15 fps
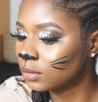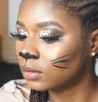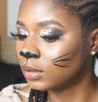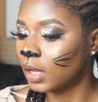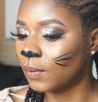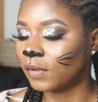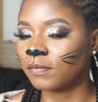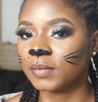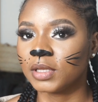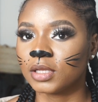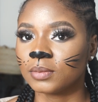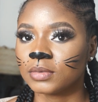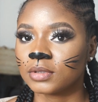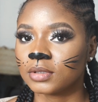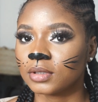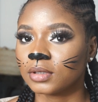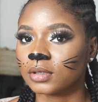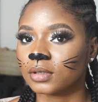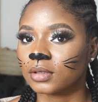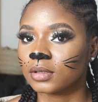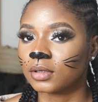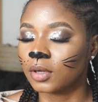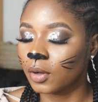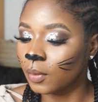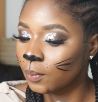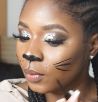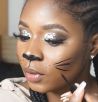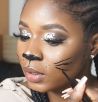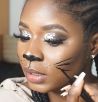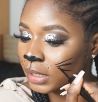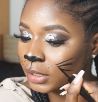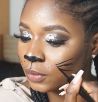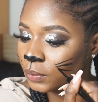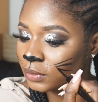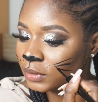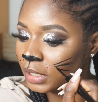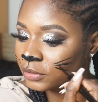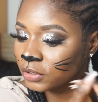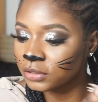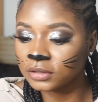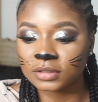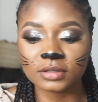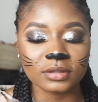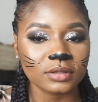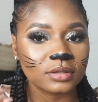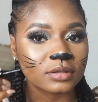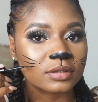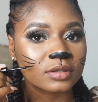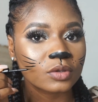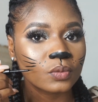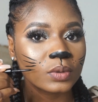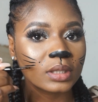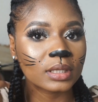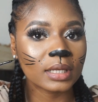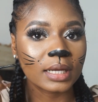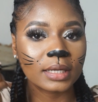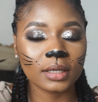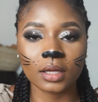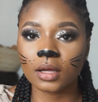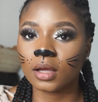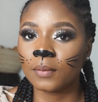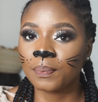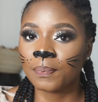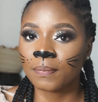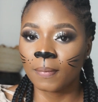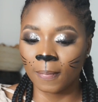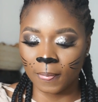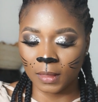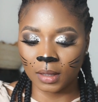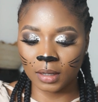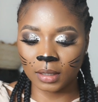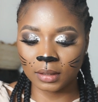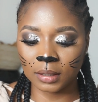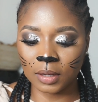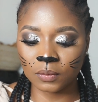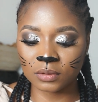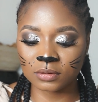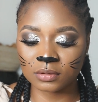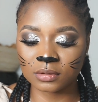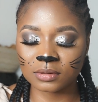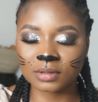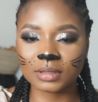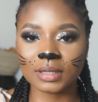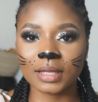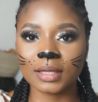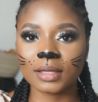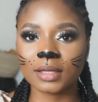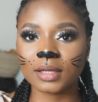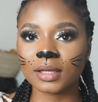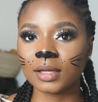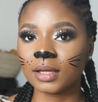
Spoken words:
Now I've made a mistake, but anyways, I just did this with the liner, and that was it. Like,